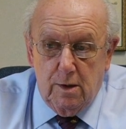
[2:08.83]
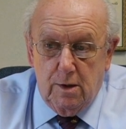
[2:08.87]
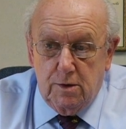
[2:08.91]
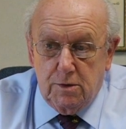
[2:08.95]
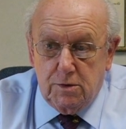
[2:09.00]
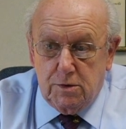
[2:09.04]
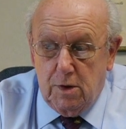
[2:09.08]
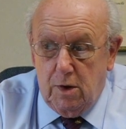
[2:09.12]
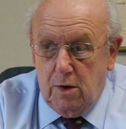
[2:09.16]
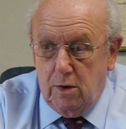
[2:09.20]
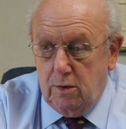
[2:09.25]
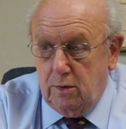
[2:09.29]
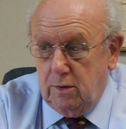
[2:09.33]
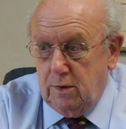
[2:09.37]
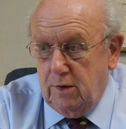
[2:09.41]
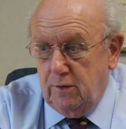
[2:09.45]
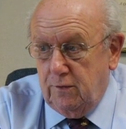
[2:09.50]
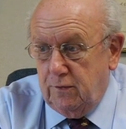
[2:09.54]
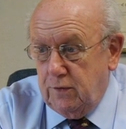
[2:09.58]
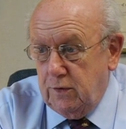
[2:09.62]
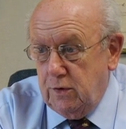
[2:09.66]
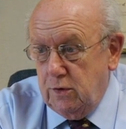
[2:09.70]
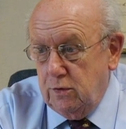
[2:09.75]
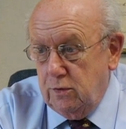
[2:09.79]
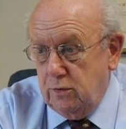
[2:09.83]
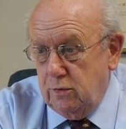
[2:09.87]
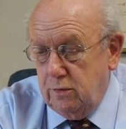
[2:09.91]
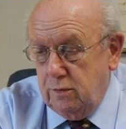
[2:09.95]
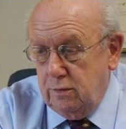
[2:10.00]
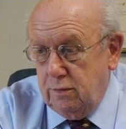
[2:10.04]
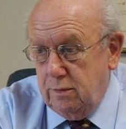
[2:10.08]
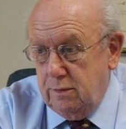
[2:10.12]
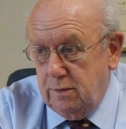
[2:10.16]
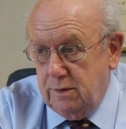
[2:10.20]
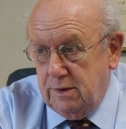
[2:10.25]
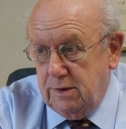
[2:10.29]
So if
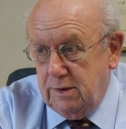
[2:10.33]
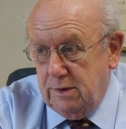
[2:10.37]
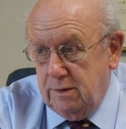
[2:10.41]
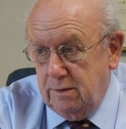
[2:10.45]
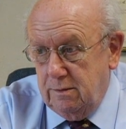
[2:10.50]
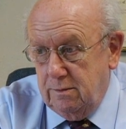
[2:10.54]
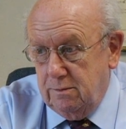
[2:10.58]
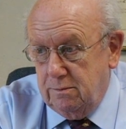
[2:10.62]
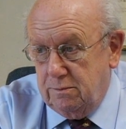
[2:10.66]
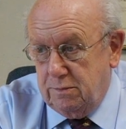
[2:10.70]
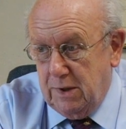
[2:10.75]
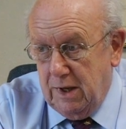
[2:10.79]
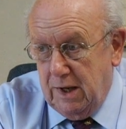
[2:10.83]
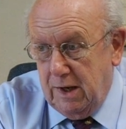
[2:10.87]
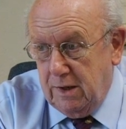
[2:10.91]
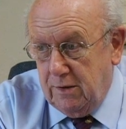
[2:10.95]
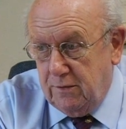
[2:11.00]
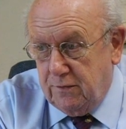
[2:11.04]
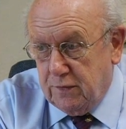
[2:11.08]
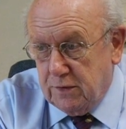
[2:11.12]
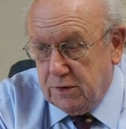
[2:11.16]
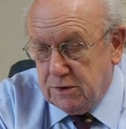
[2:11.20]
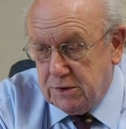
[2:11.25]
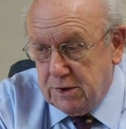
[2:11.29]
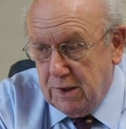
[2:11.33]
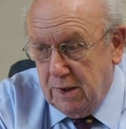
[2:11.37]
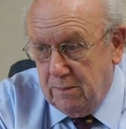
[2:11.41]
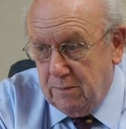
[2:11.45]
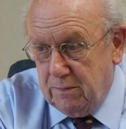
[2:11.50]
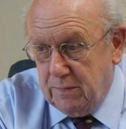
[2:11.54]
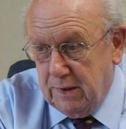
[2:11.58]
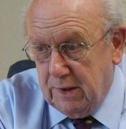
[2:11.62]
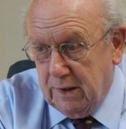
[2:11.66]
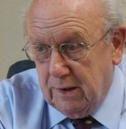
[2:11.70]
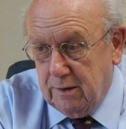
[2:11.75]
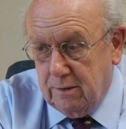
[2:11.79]
you paid for
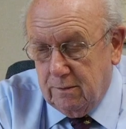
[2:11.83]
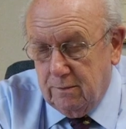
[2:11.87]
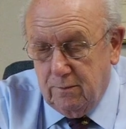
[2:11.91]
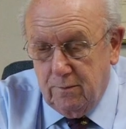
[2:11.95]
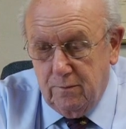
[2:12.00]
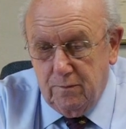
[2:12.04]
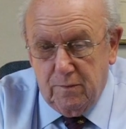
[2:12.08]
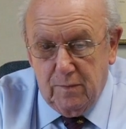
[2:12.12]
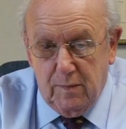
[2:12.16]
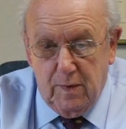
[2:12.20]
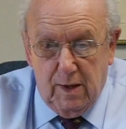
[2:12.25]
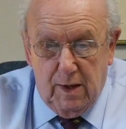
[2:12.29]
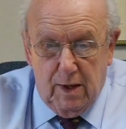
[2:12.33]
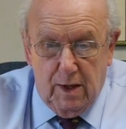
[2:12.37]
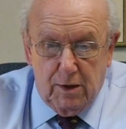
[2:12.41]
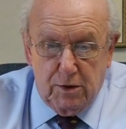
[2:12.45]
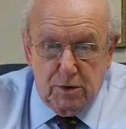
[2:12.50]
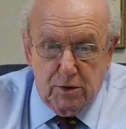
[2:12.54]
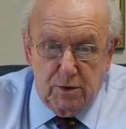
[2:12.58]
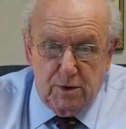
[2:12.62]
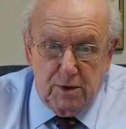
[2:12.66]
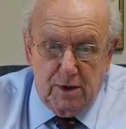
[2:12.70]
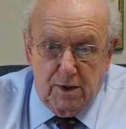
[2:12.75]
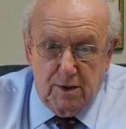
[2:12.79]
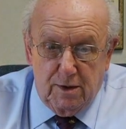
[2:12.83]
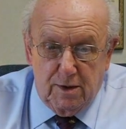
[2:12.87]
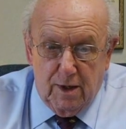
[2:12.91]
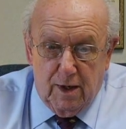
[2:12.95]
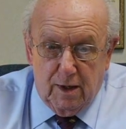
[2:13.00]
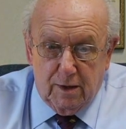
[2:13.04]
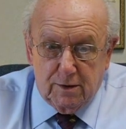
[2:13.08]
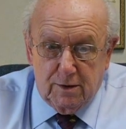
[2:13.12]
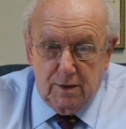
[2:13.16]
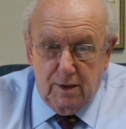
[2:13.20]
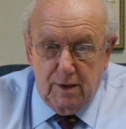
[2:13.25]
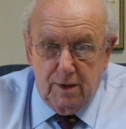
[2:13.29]
something and you
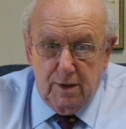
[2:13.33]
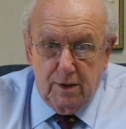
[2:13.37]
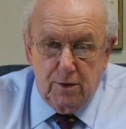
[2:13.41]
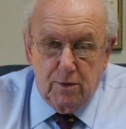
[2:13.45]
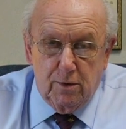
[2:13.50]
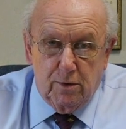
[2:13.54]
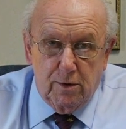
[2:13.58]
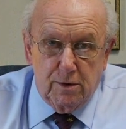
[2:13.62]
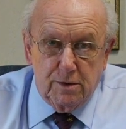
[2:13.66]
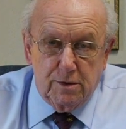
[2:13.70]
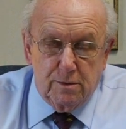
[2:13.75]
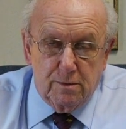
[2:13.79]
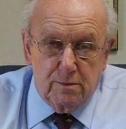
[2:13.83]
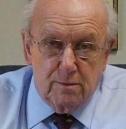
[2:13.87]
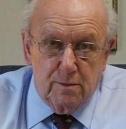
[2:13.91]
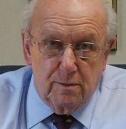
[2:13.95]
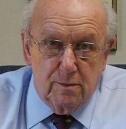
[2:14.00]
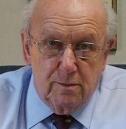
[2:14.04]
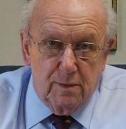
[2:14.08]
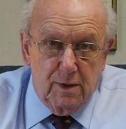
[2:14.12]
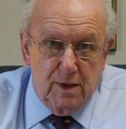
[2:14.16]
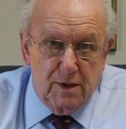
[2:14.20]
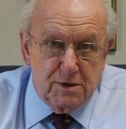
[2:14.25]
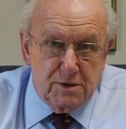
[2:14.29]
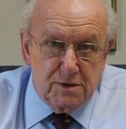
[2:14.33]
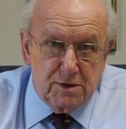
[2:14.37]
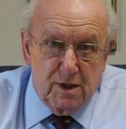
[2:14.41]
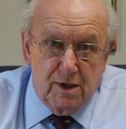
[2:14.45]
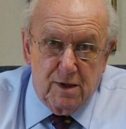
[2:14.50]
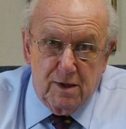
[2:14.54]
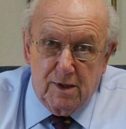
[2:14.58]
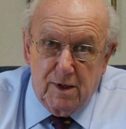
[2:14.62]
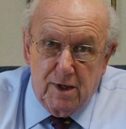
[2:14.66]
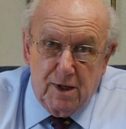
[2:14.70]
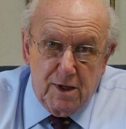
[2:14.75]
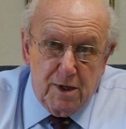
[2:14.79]
deducted it on, let's
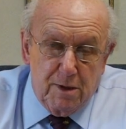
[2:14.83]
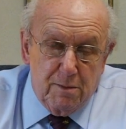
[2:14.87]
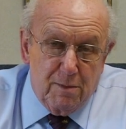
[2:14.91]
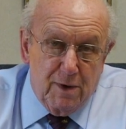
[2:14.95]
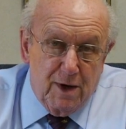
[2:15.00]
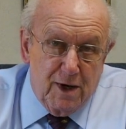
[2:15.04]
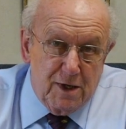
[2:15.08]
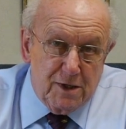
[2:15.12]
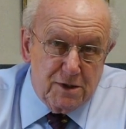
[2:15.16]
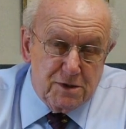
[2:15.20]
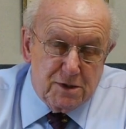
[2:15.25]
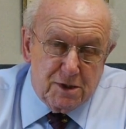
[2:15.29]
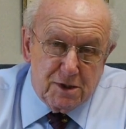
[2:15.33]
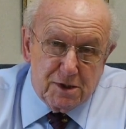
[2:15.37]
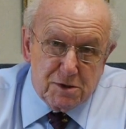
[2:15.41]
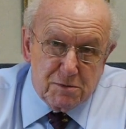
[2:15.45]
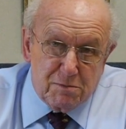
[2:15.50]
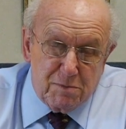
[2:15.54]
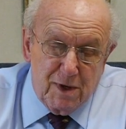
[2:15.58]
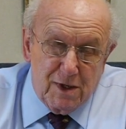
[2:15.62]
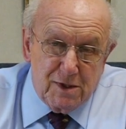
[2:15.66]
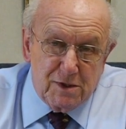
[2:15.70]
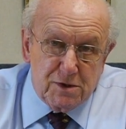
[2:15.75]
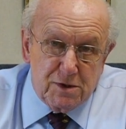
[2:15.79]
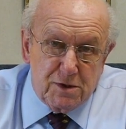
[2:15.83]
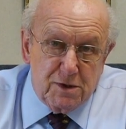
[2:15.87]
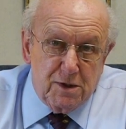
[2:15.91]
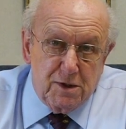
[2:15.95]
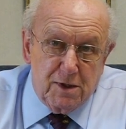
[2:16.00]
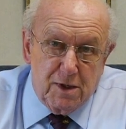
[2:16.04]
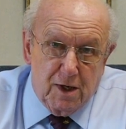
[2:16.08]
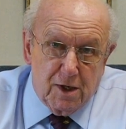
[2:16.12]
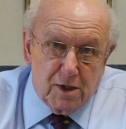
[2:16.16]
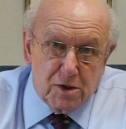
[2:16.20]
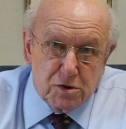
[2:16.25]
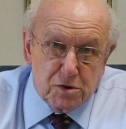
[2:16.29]
say, an itemized expense
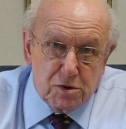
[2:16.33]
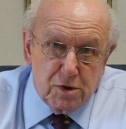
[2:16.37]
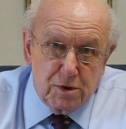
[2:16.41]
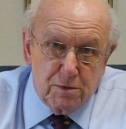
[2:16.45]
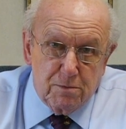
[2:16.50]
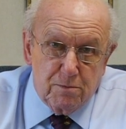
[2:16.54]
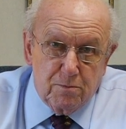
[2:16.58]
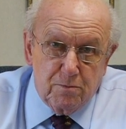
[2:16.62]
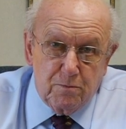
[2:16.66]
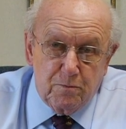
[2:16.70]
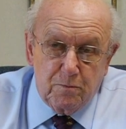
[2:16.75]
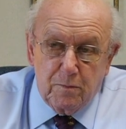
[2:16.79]
deduction,